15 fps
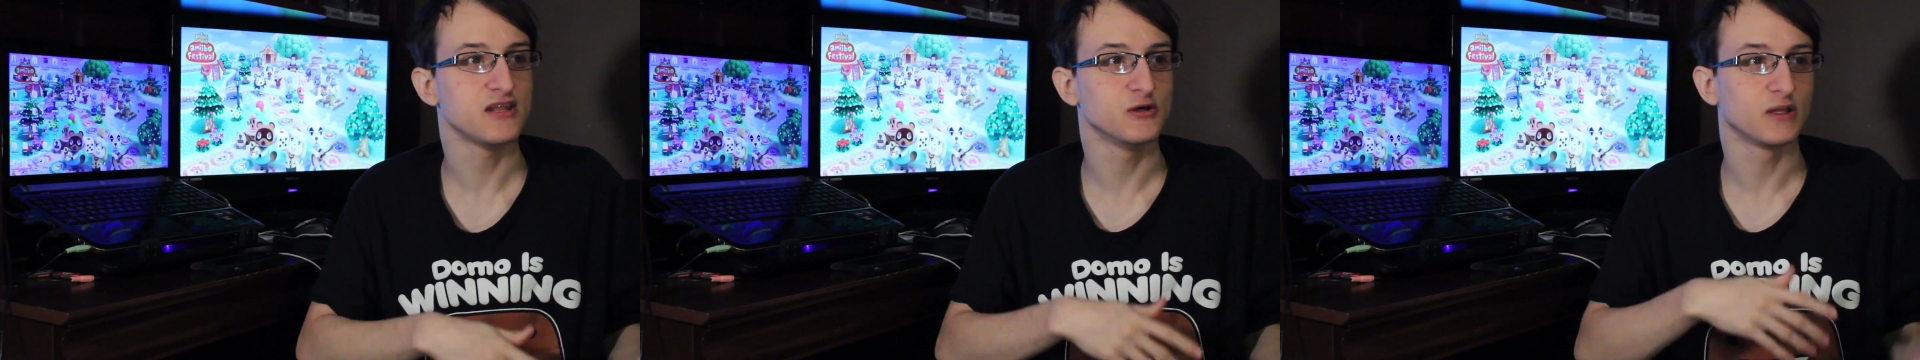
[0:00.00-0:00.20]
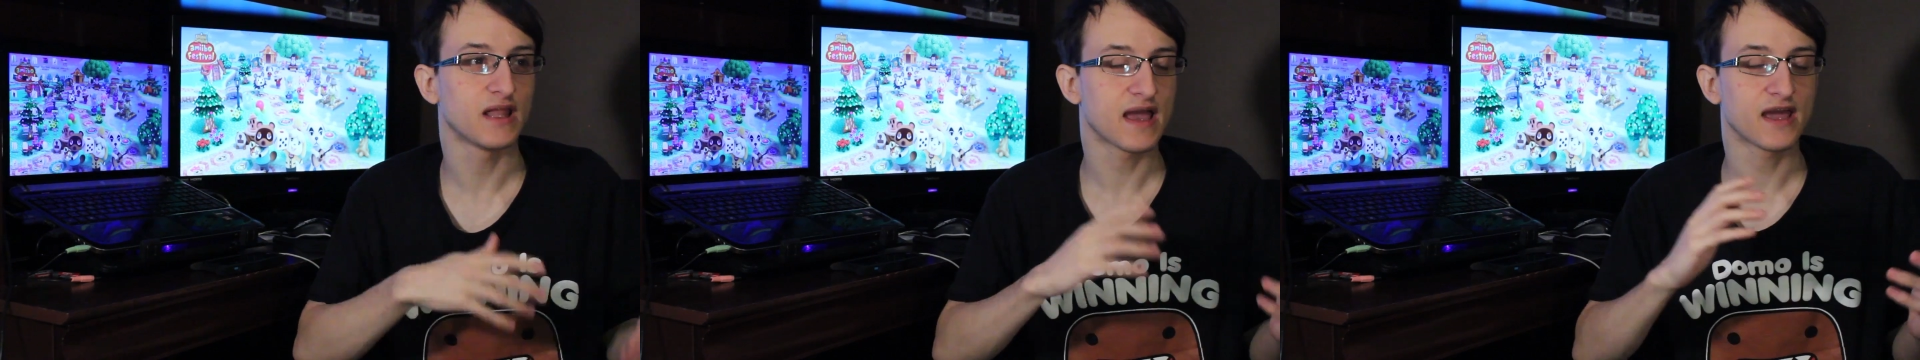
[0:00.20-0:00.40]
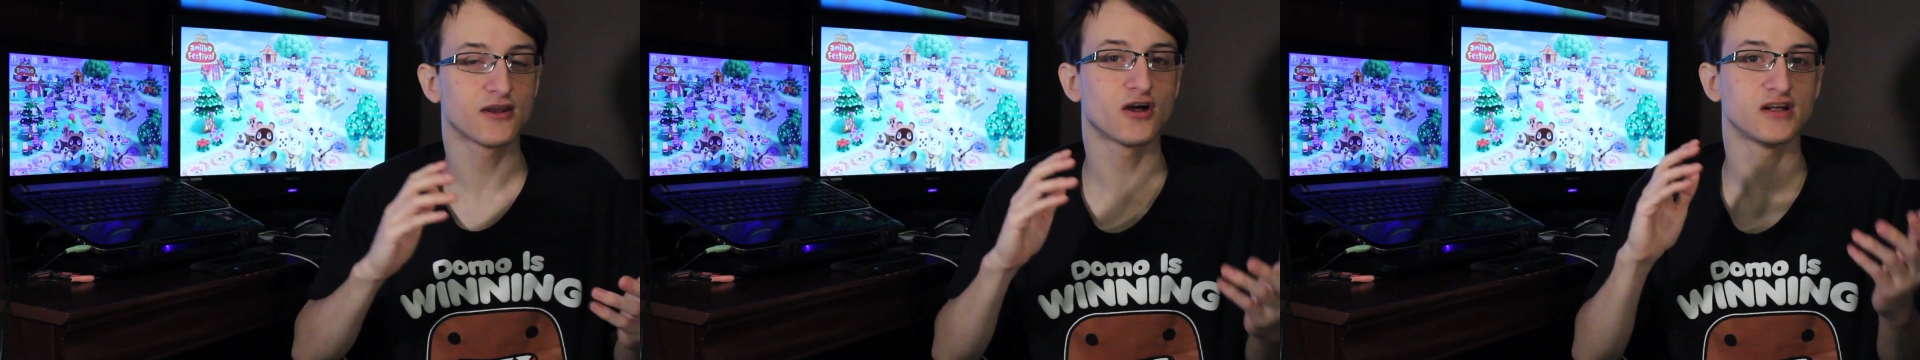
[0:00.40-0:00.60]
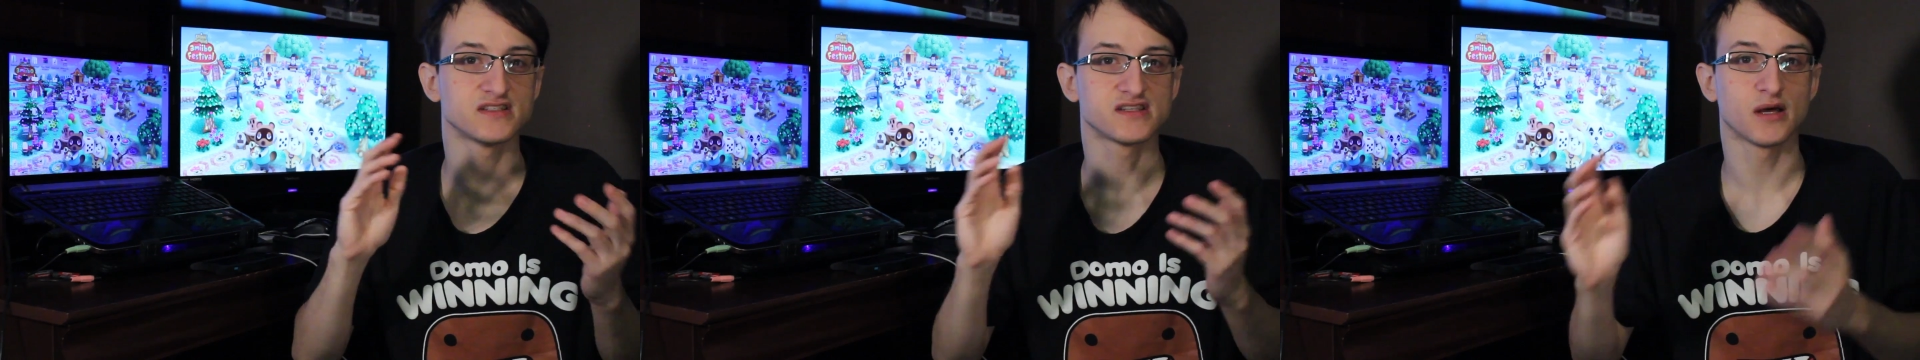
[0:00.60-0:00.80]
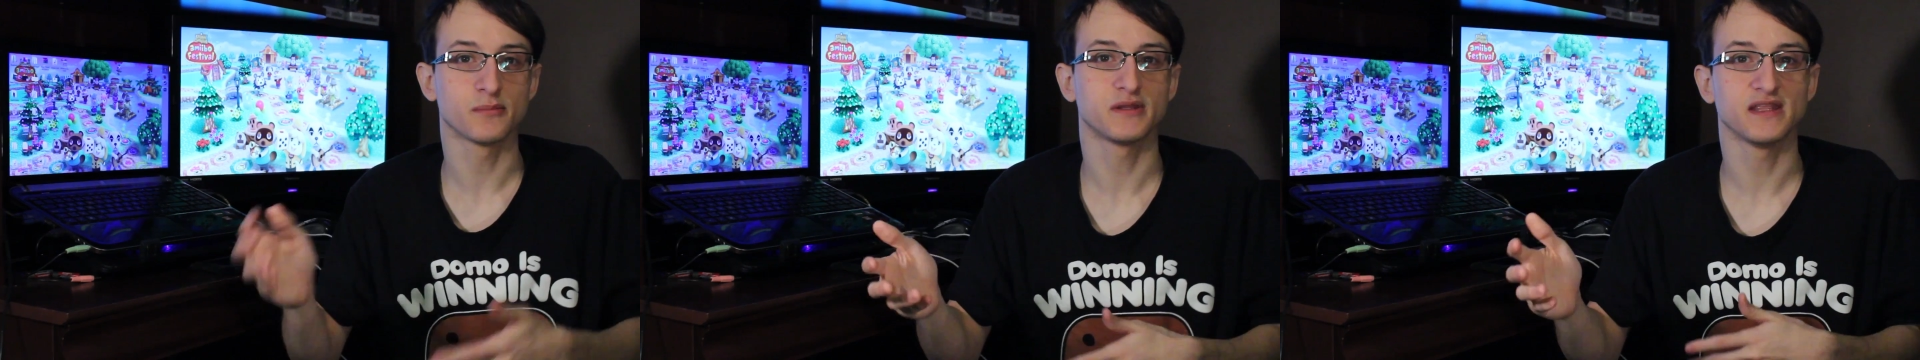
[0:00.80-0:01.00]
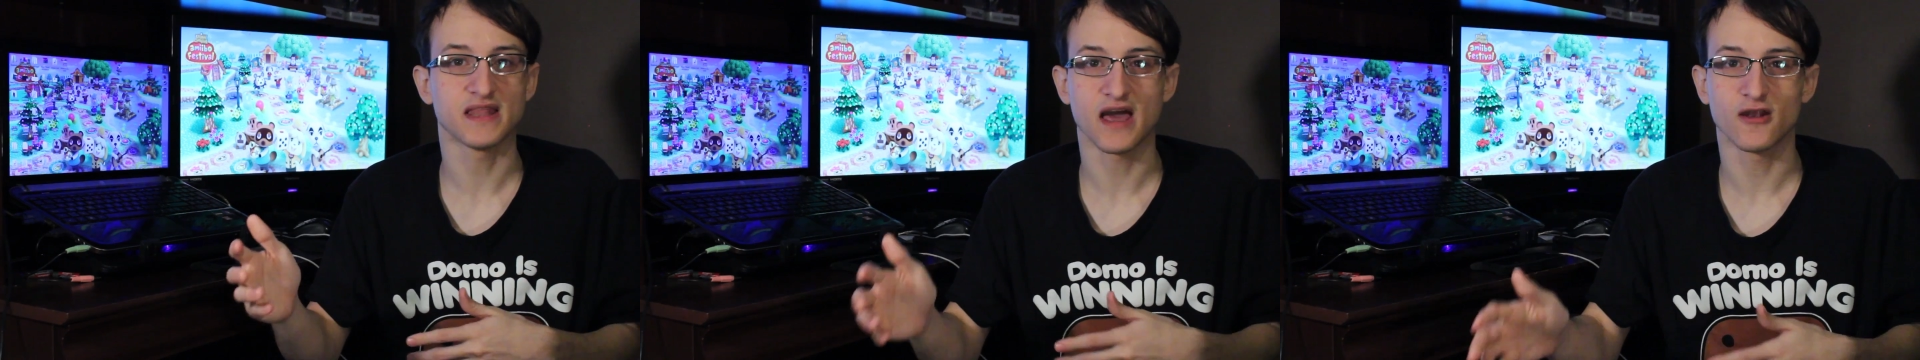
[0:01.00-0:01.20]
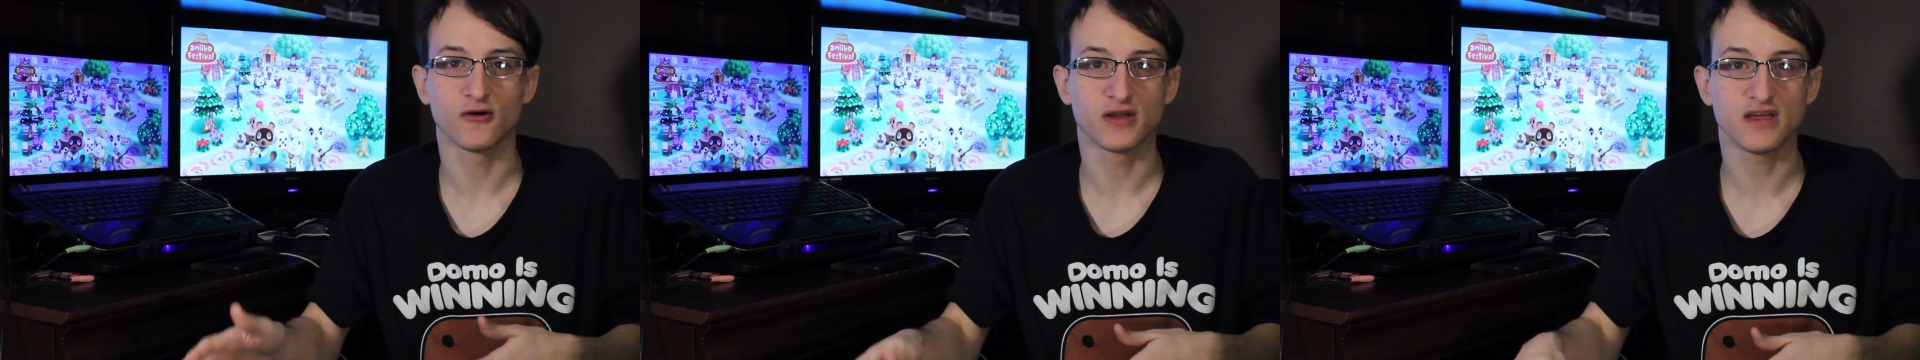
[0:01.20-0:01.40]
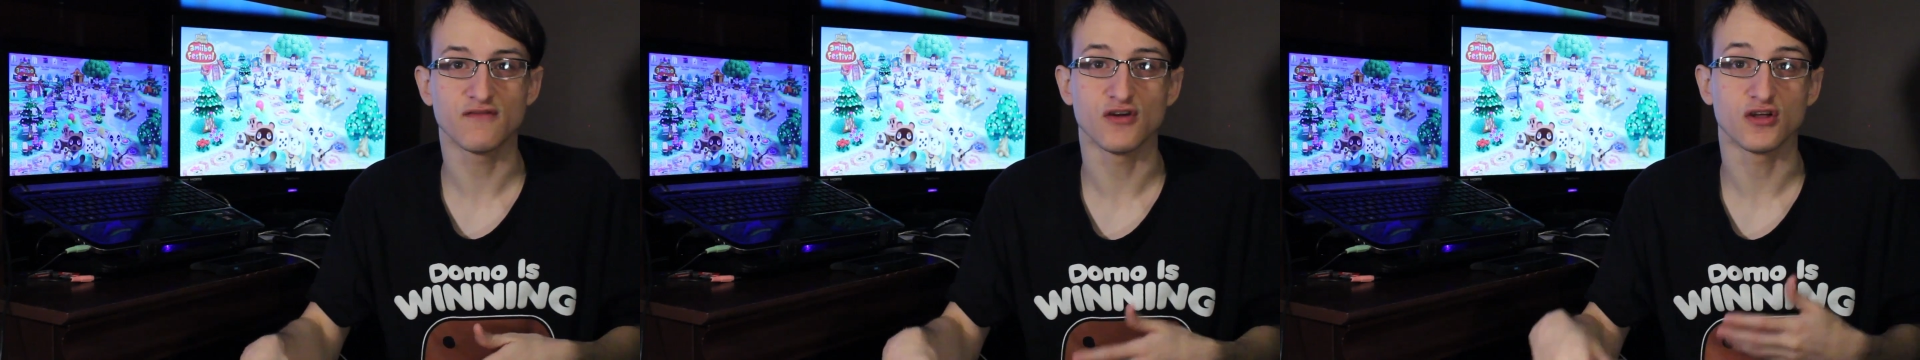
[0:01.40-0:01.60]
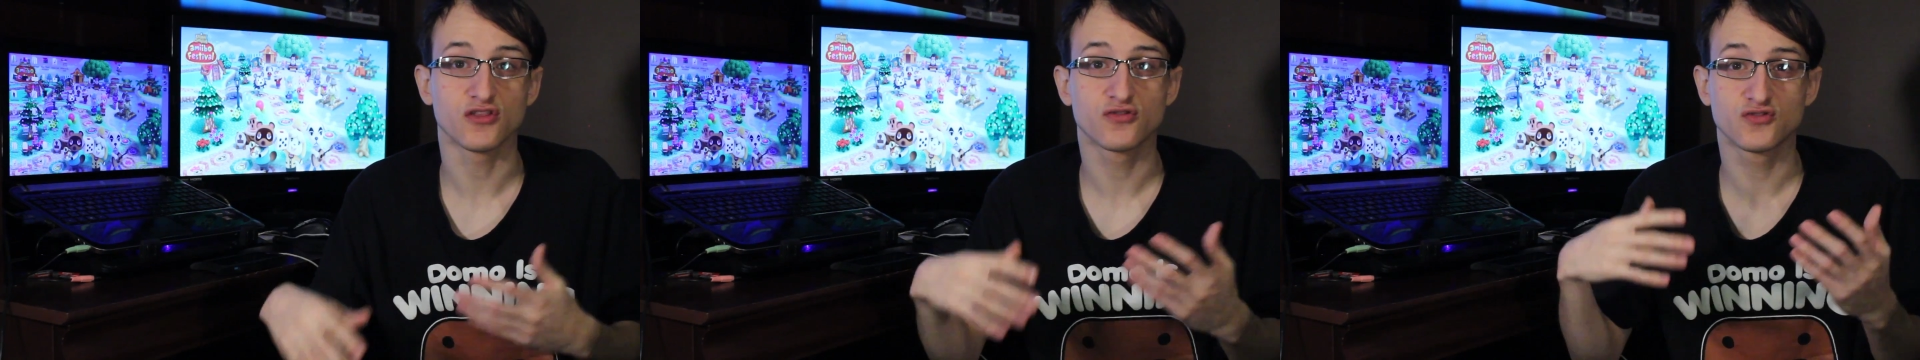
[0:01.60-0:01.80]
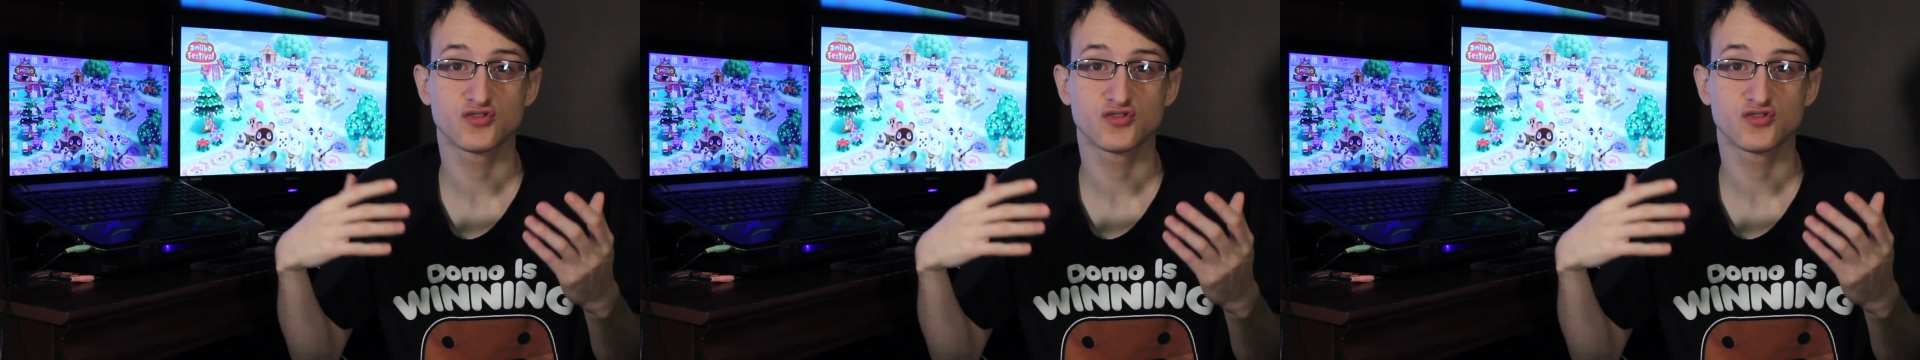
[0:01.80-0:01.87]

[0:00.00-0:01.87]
you land on something that'll give you